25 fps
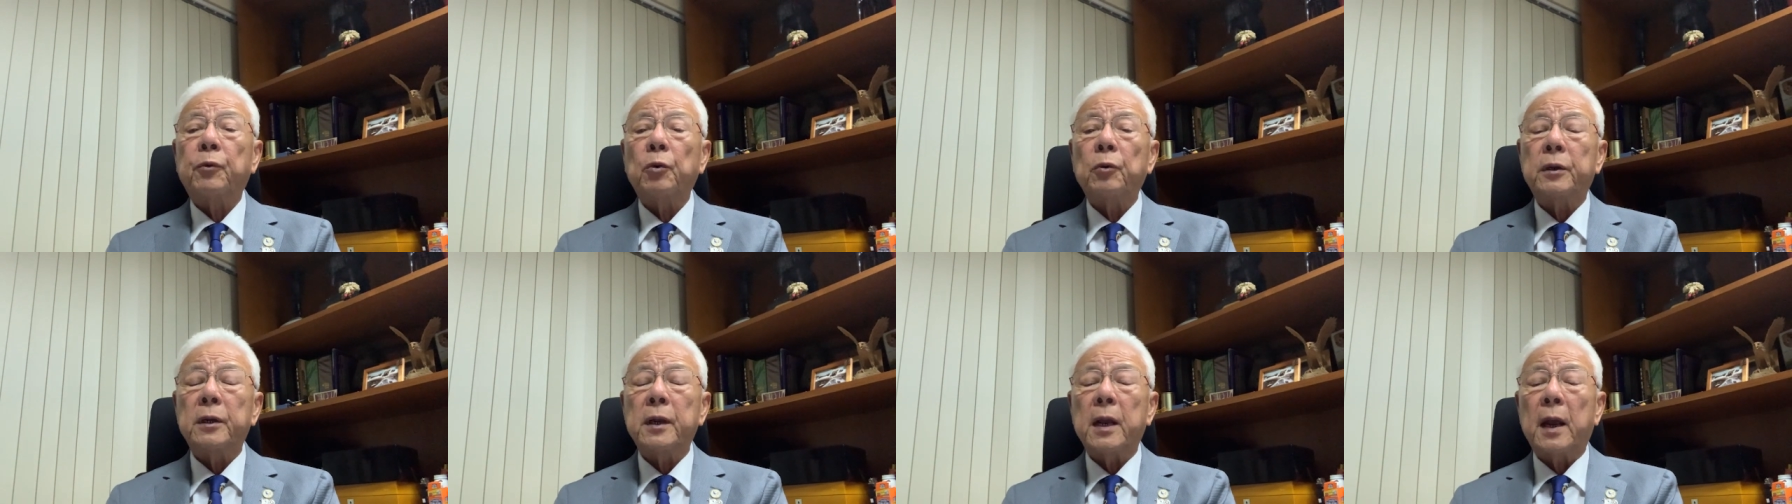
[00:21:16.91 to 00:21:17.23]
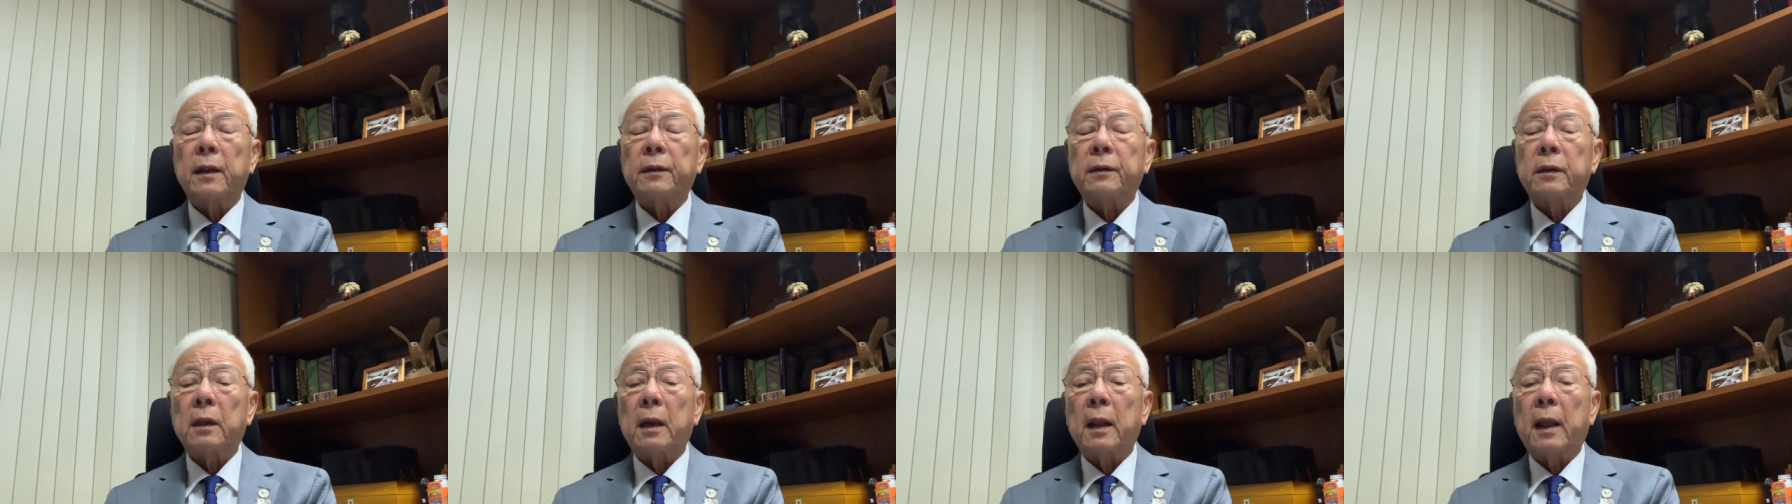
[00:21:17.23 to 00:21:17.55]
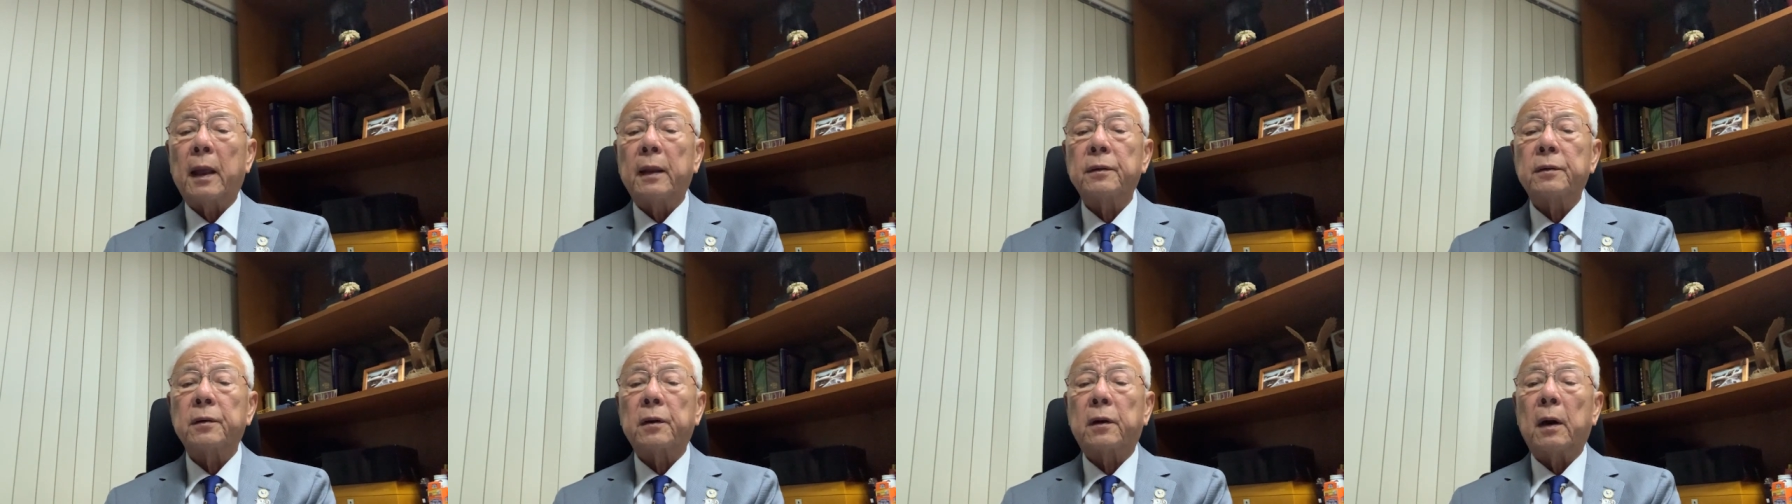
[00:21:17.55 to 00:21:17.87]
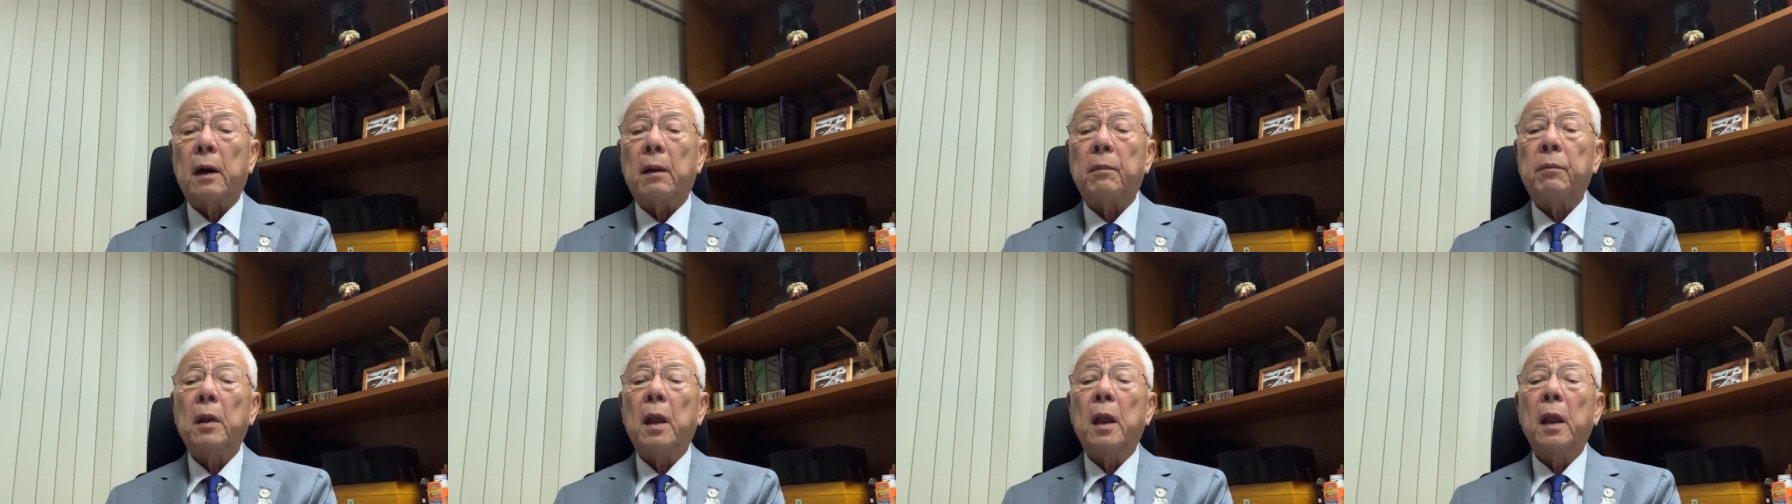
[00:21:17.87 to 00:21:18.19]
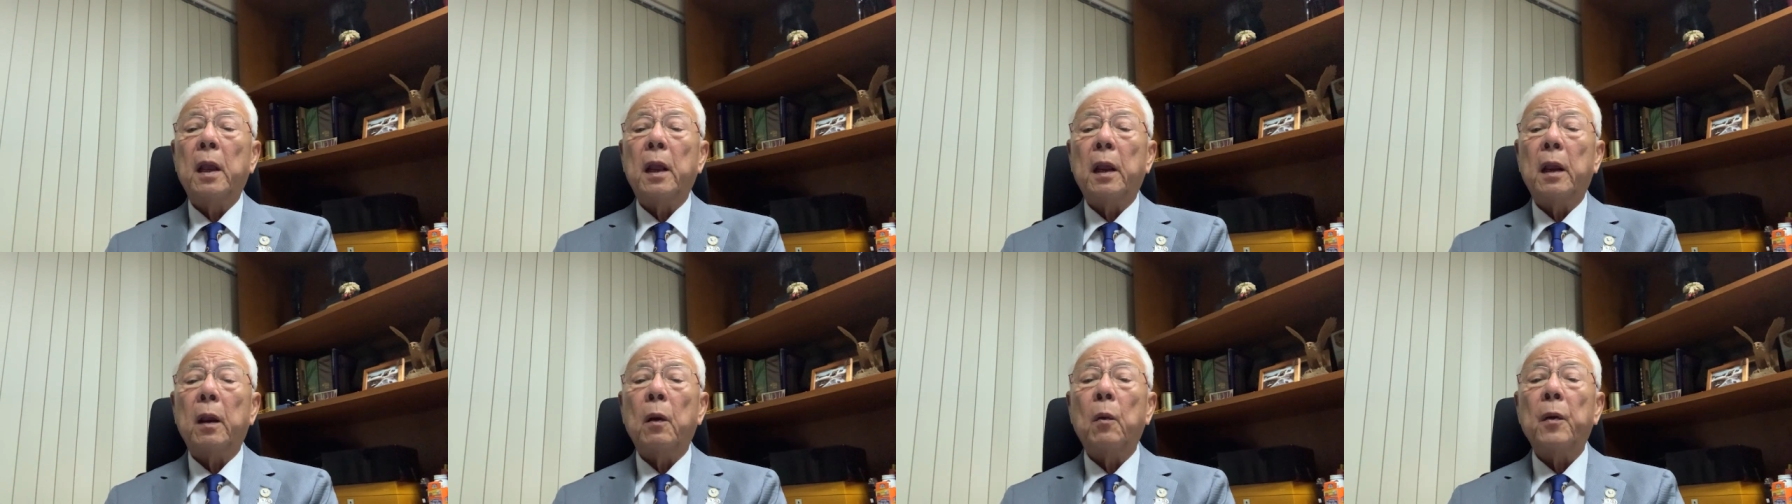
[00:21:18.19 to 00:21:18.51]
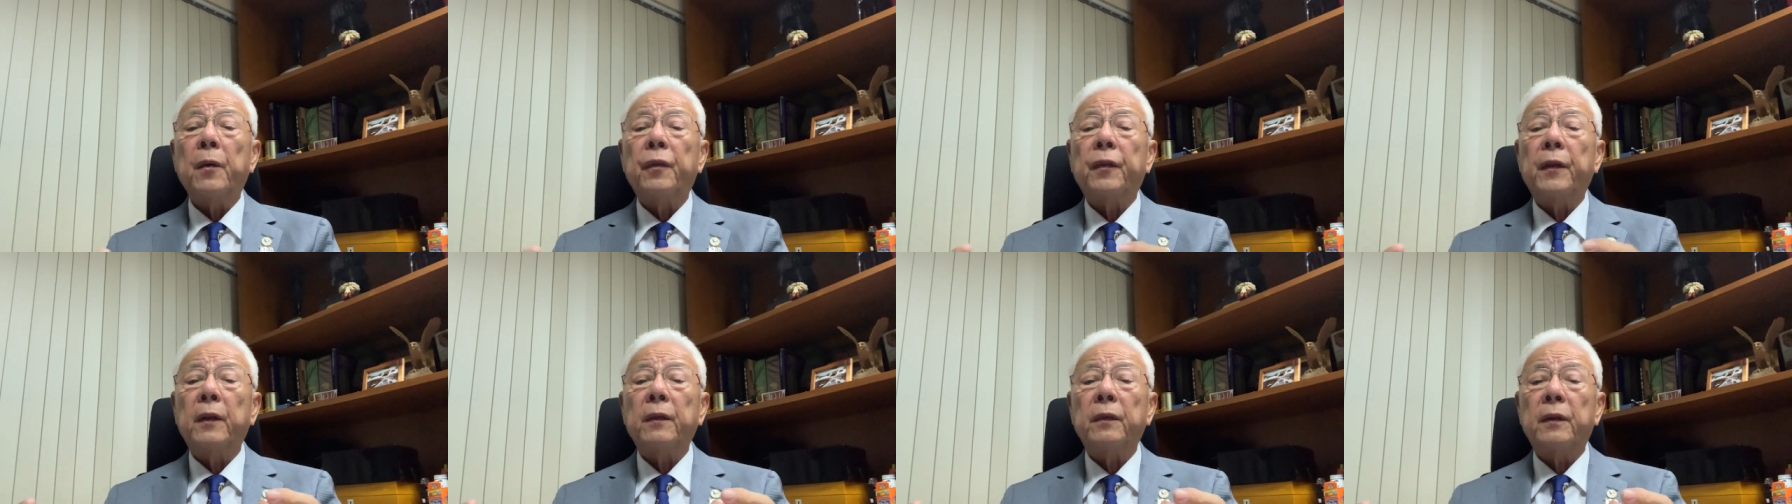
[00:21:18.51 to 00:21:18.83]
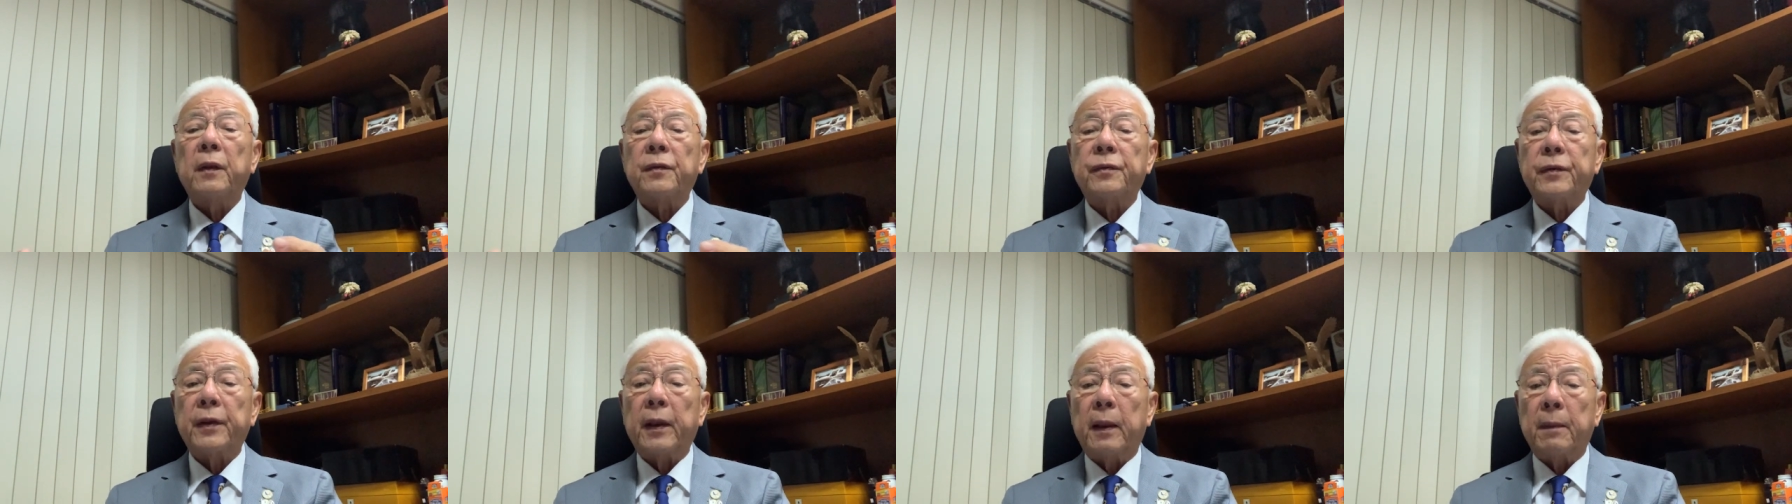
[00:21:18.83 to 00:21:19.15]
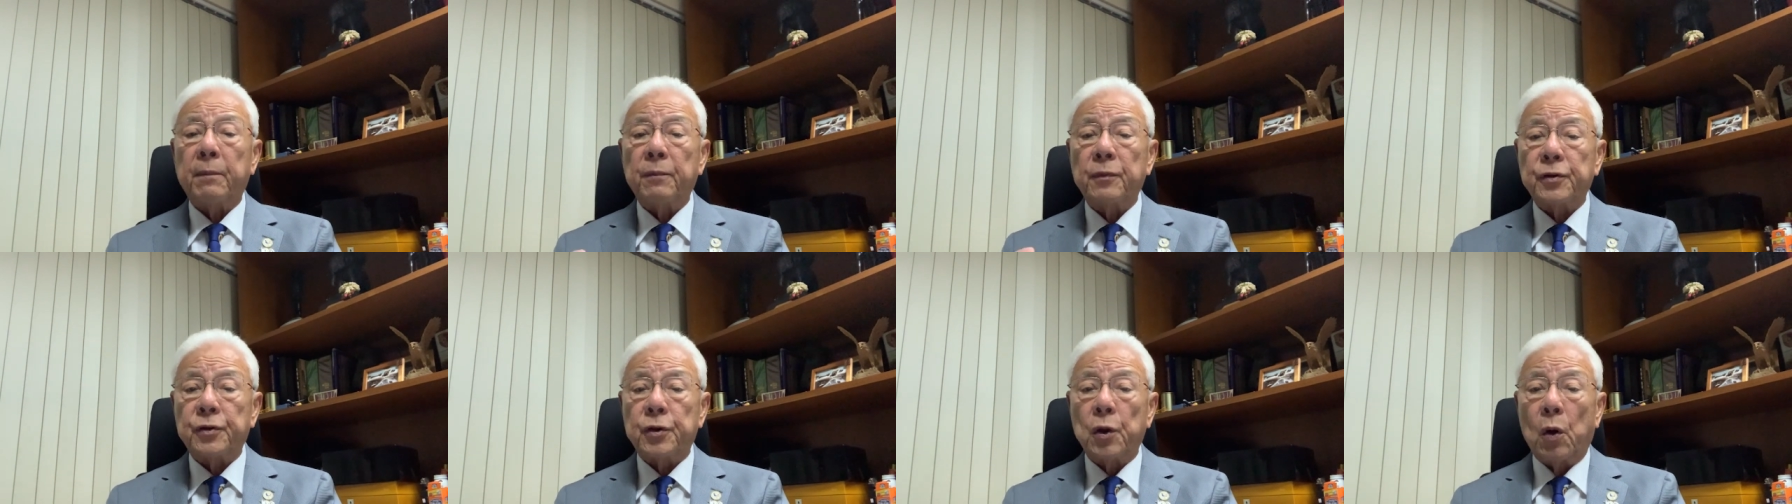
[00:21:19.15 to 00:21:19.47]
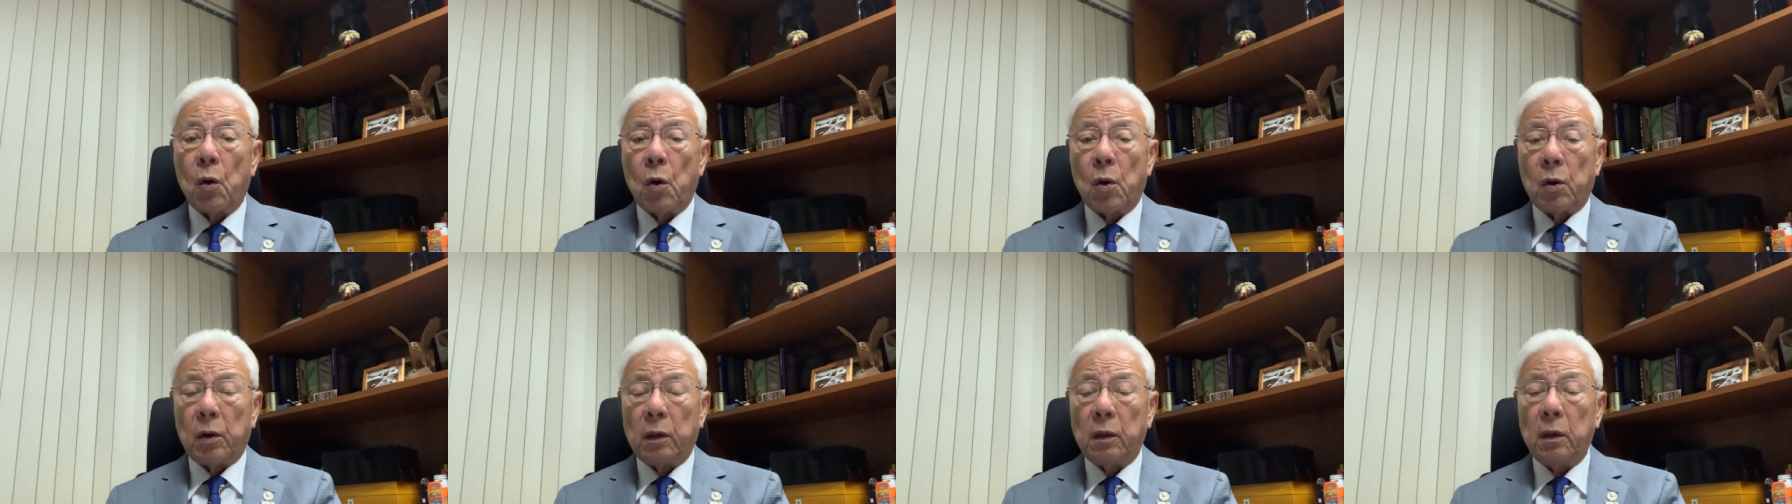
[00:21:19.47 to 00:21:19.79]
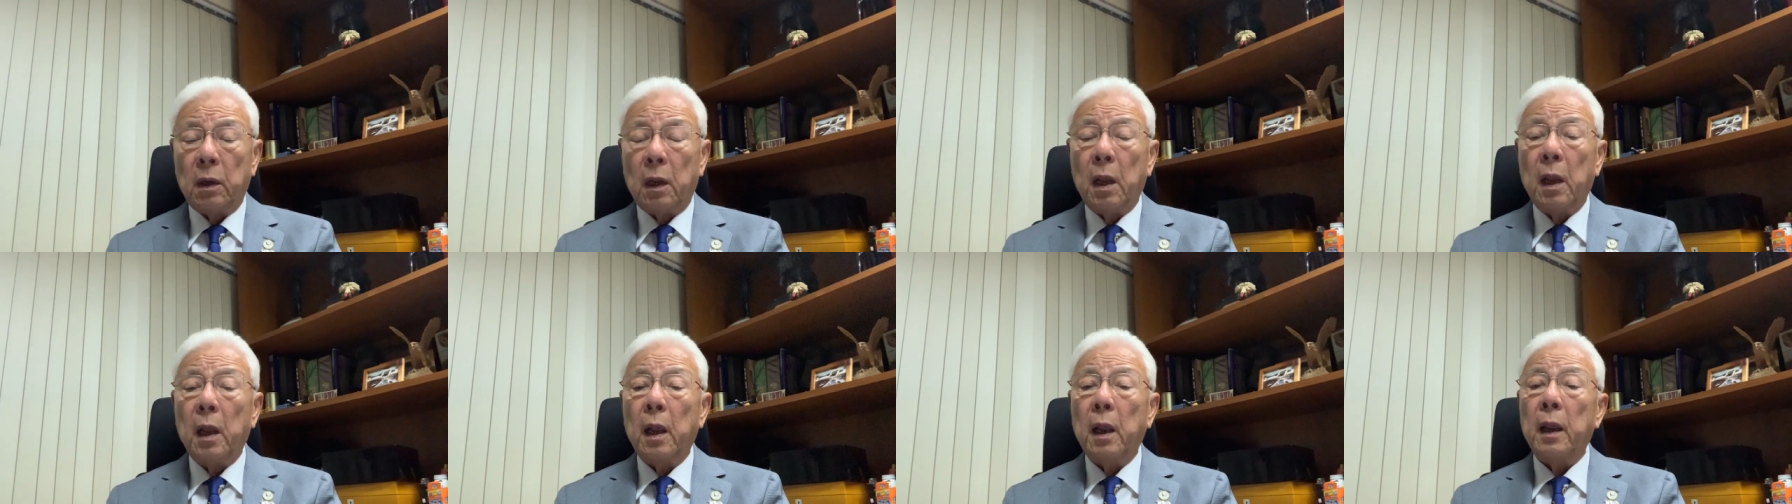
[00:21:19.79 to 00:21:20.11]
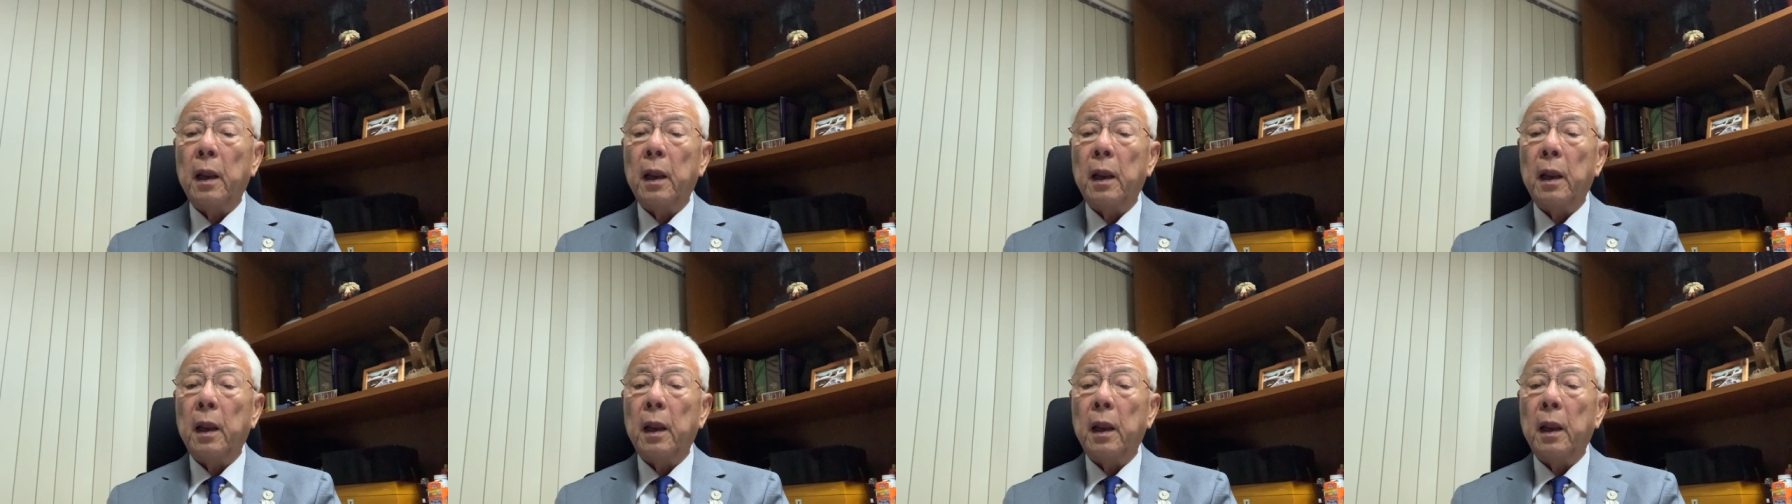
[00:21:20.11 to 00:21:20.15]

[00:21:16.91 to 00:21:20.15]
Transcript: to the other Lions Club within the same zone